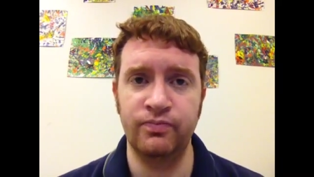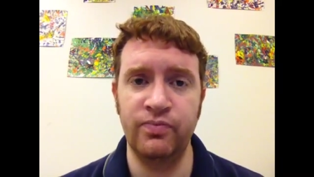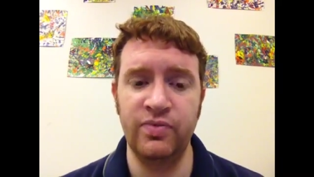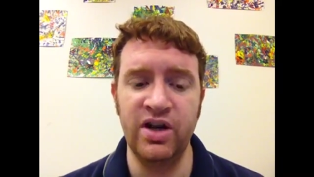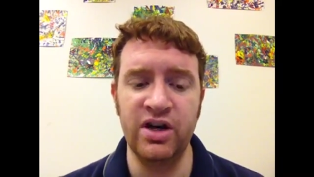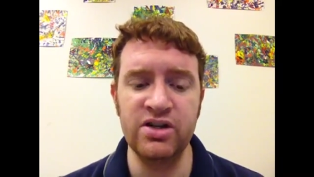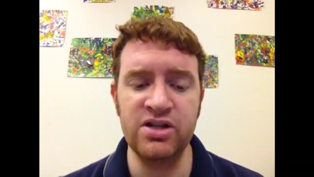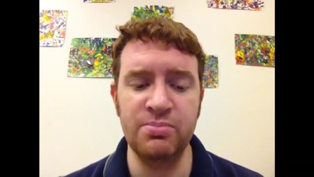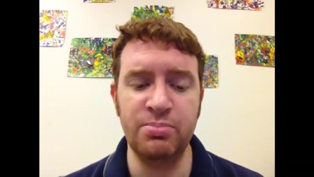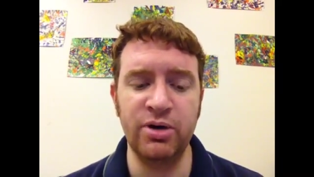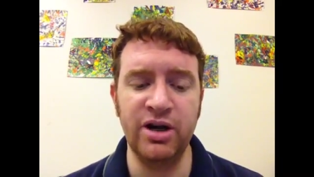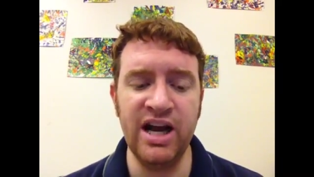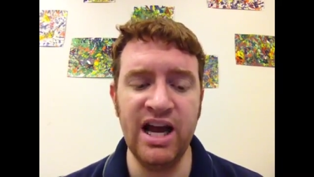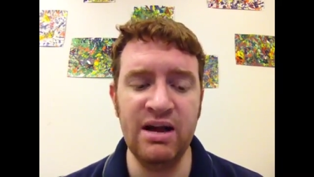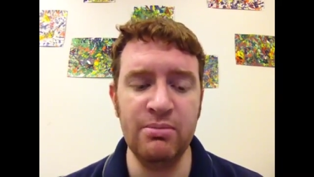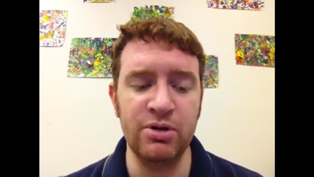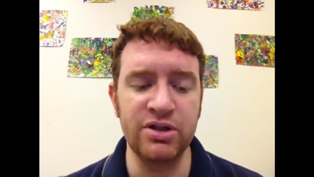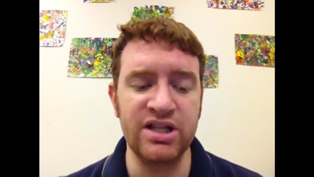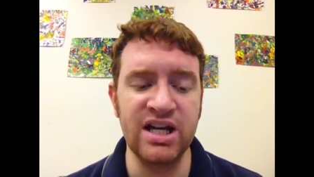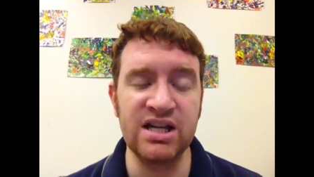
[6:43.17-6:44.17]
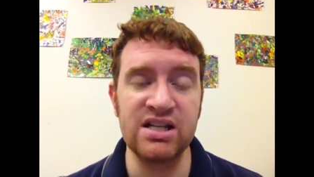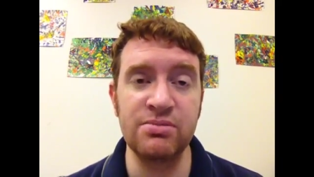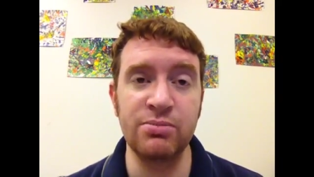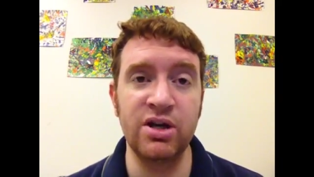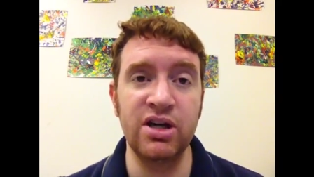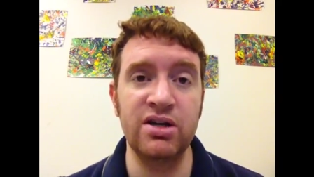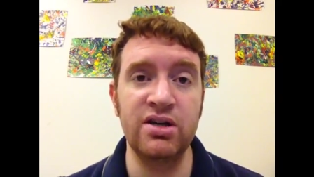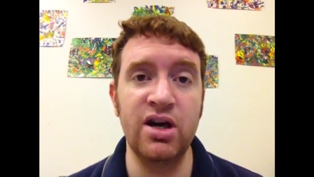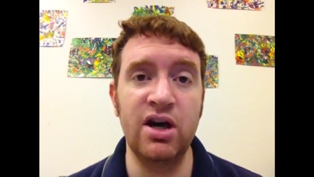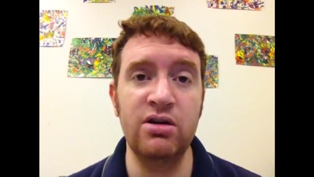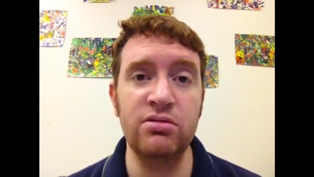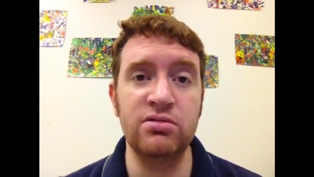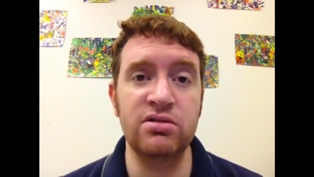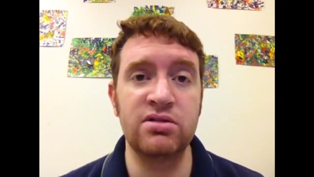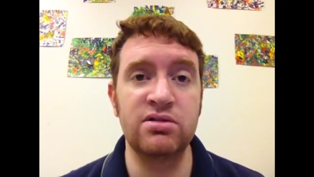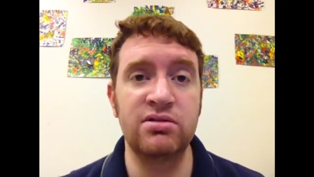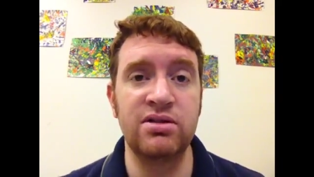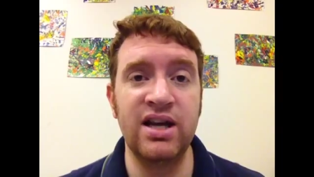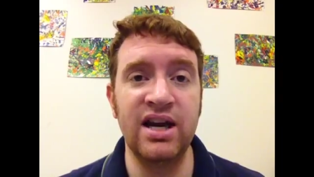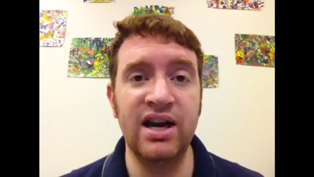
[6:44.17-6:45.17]
There's the preamble. Take some good
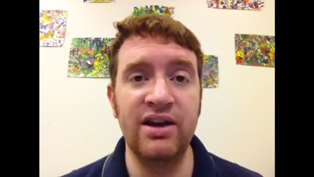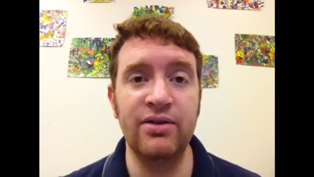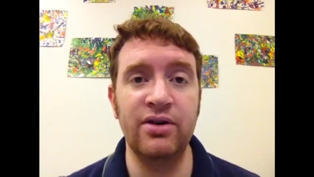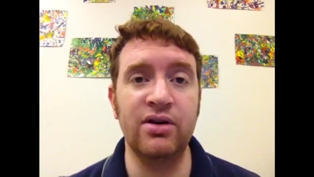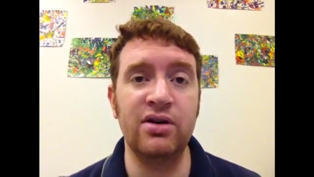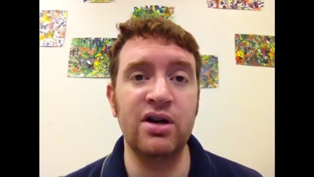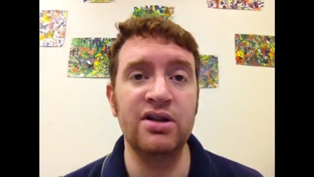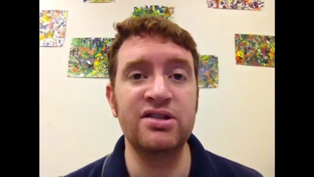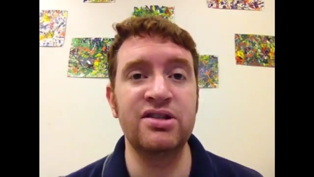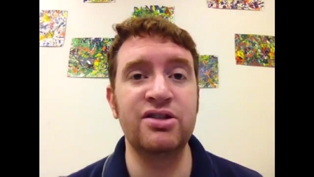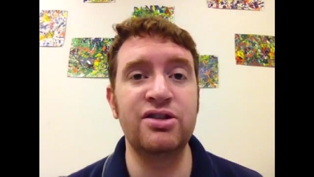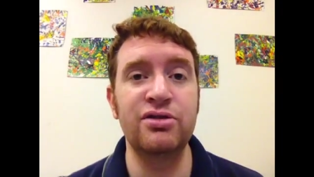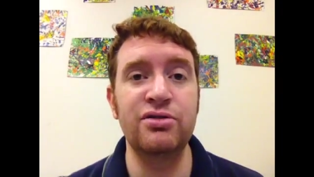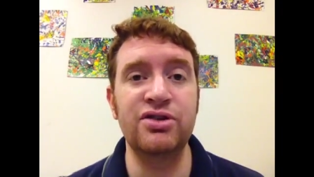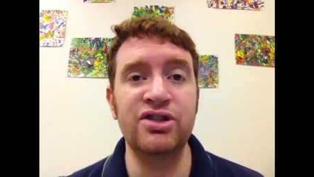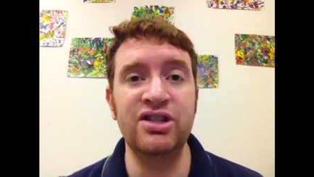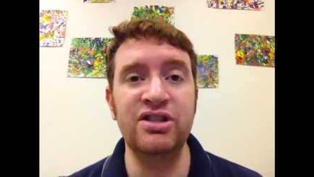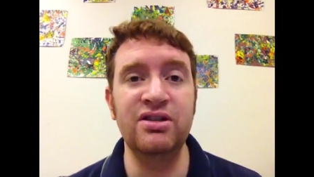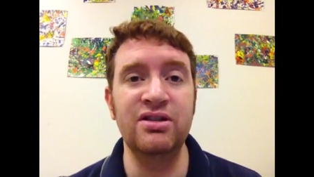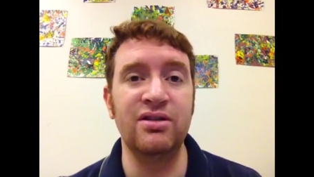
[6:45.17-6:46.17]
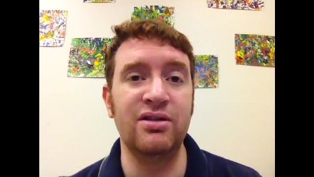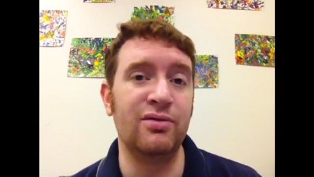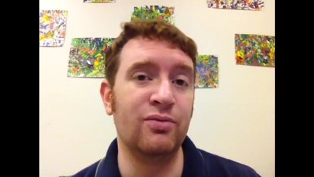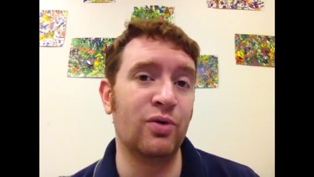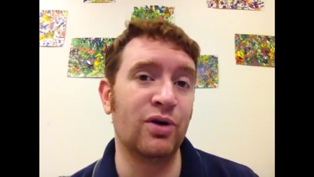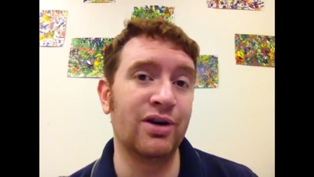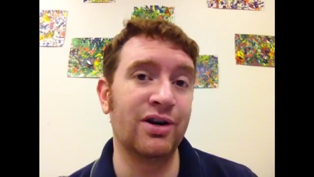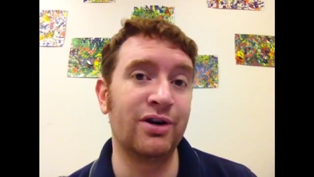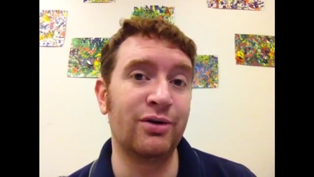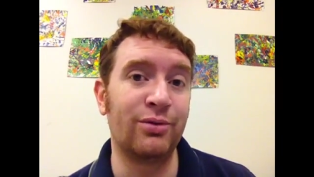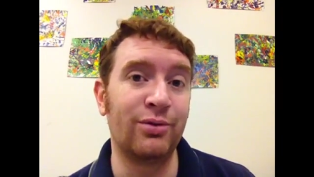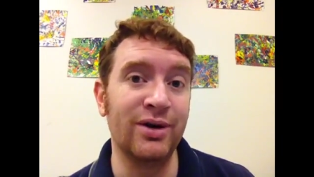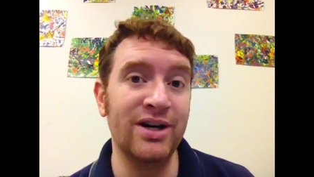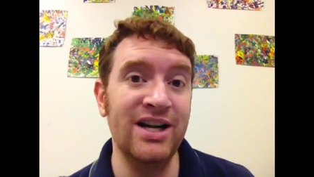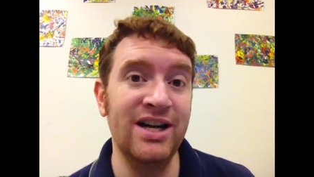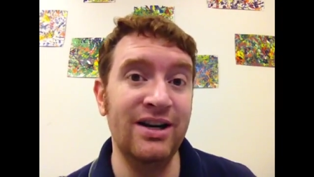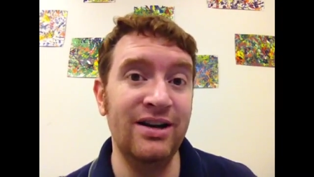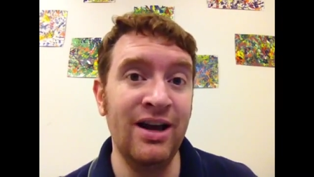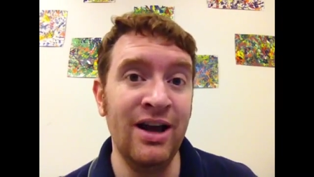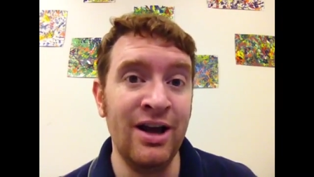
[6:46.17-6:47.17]
notes, get out your Constitution, and we're going to
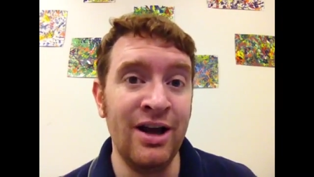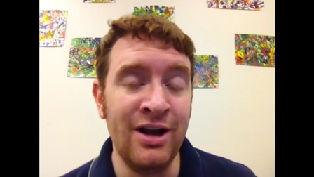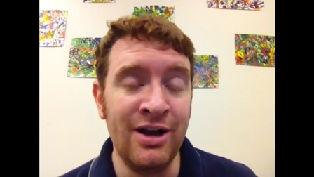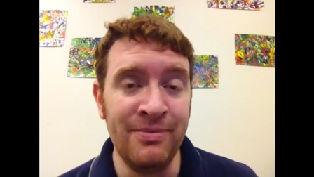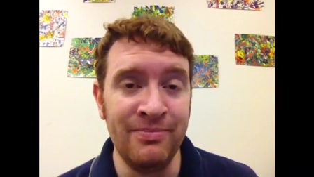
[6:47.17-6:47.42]
read